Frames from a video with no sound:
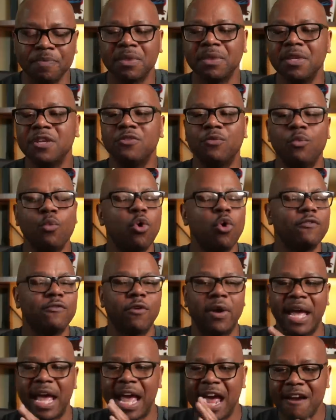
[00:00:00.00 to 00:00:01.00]
This is a warning
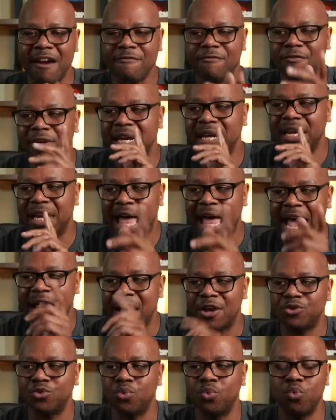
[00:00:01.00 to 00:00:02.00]
for every
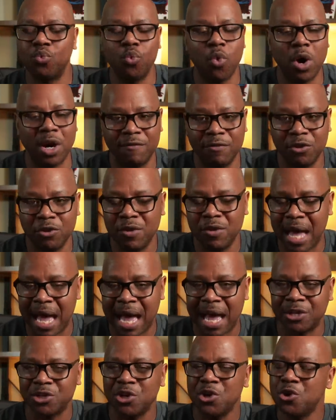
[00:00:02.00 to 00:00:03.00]
last one of you
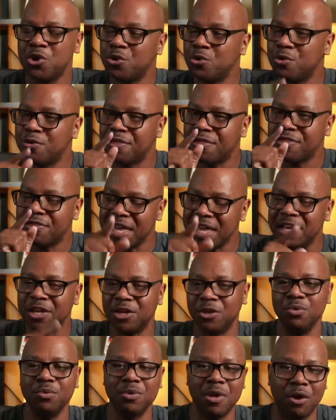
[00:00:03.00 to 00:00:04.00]
guys who think
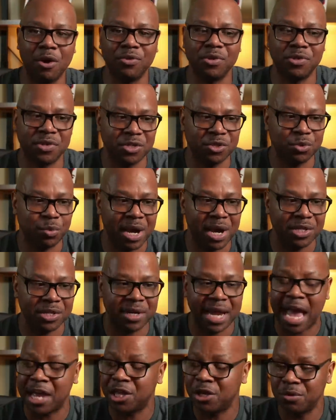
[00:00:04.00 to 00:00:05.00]
you know the
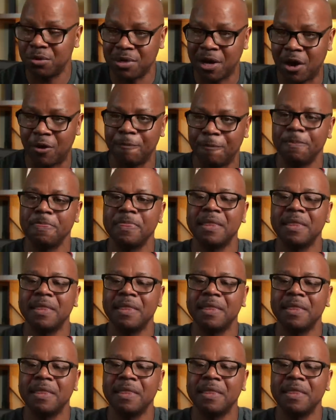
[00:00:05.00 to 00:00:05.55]
situation and you don't.